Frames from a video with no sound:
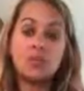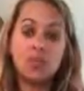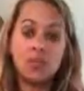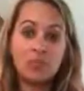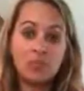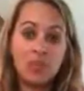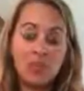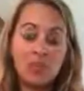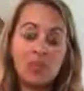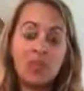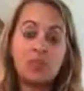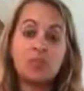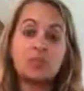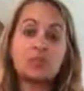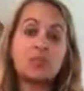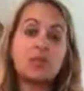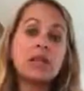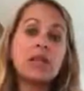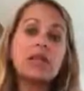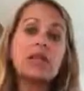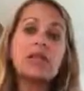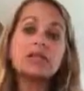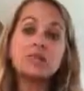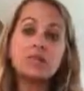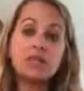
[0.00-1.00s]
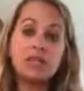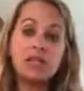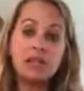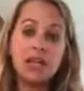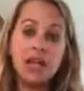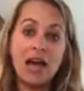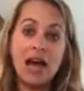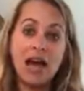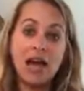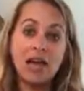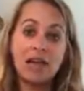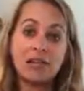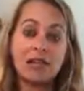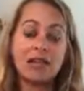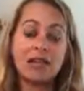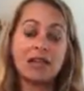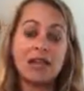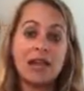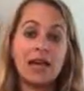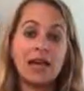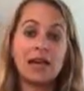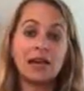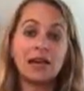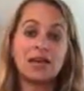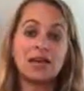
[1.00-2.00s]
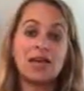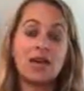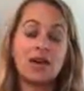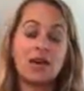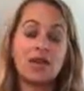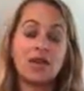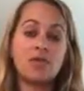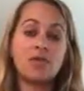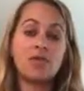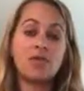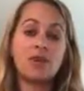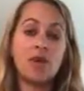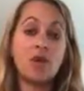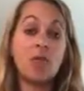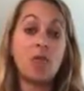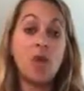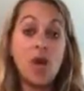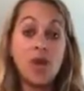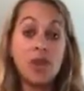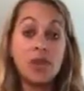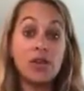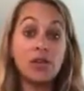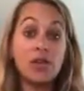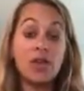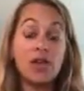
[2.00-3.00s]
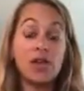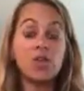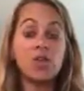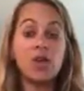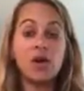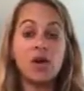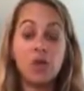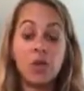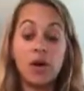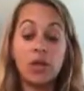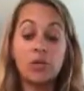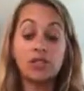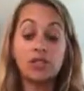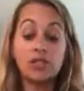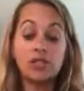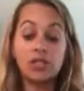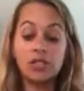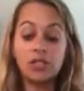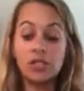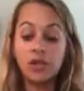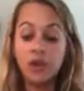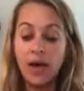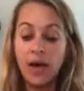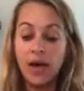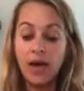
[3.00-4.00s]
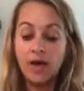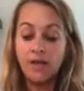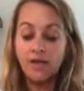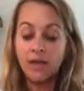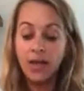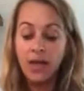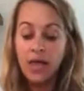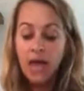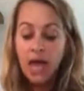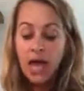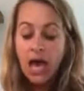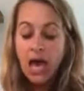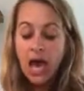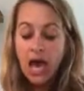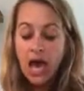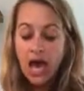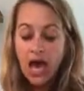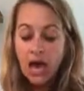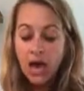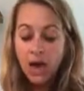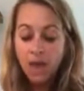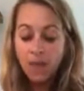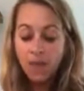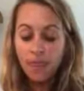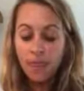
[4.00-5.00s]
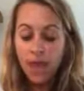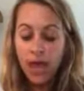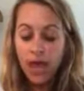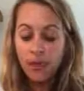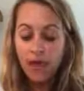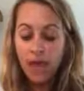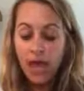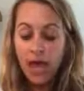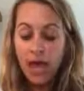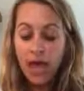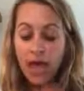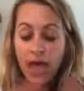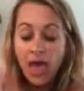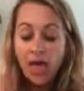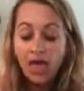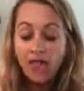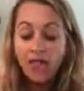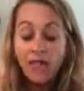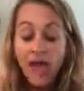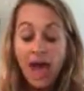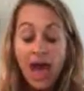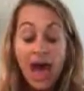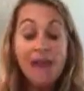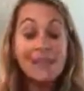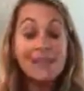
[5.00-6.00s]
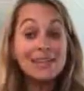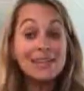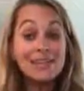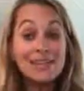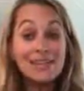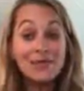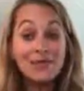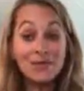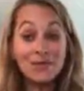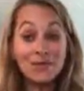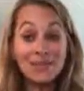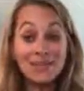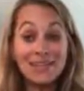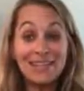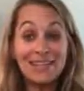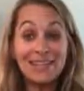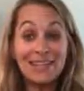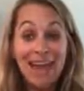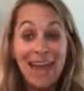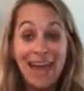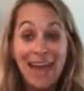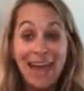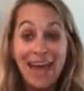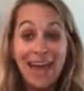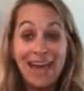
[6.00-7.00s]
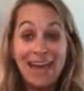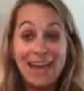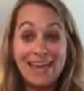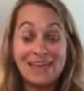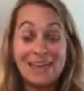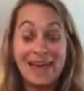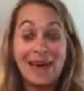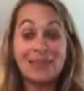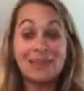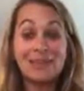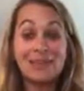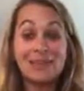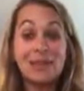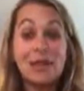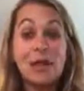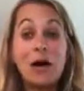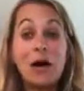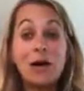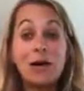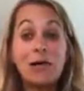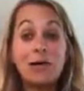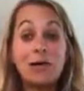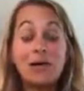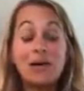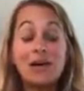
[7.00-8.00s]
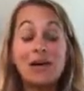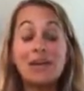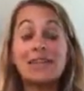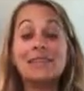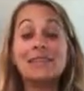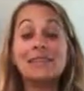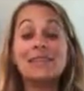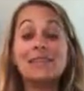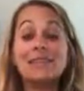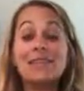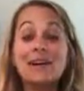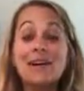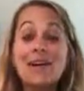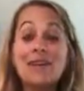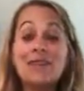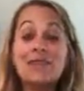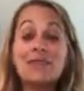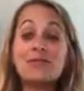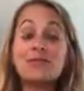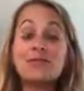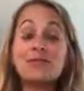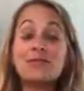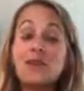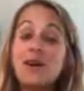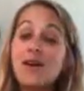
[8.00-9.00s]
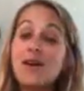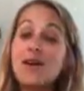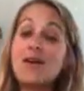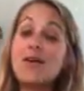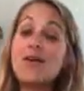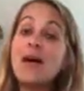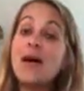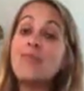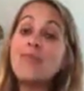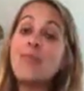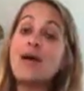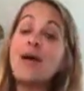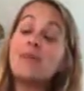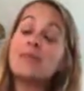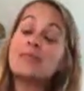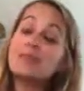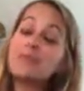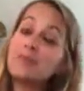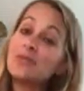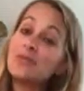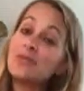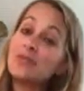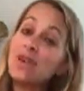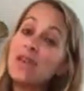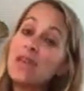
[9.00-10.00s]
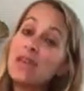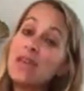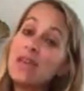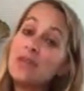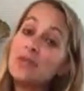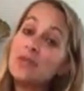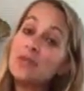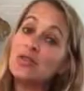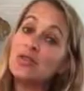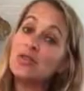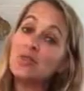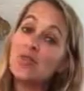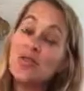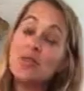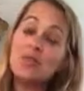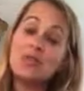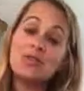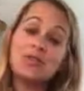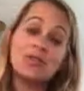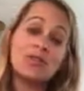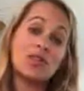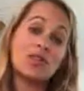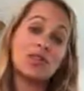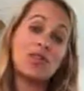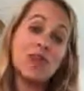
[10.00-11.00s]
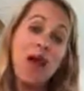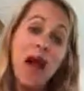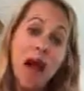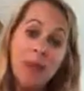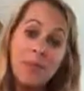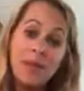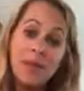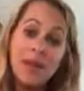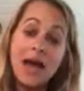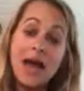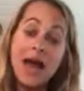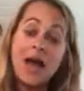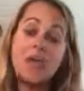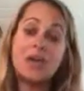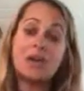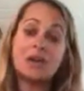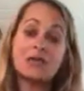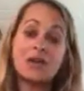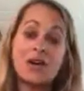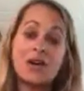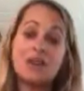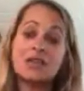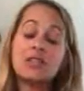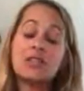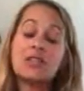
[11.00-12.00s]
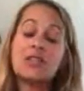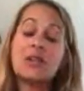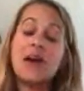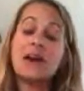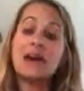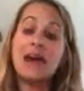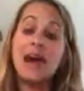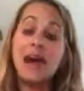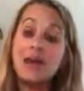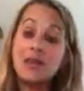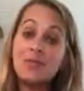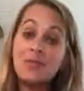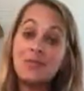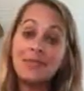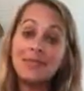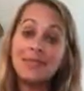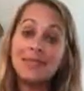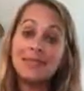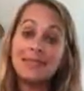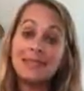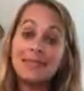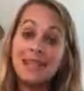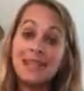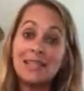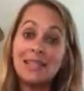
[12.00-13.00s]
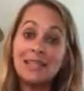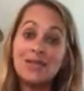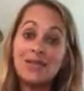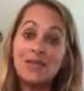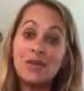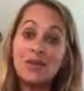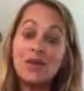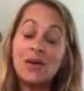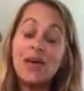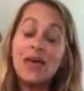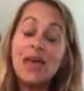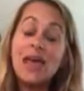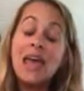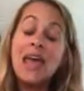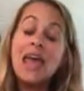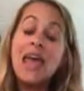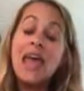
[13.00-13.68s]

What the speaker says: but just please reach out and let us know, what you need and what questions you have. Okay, that is it for today. That was a long one. So tomorrow, I promise I'm going to try to keep it short. I'm just going to wrap it up and talk to you about how to be successful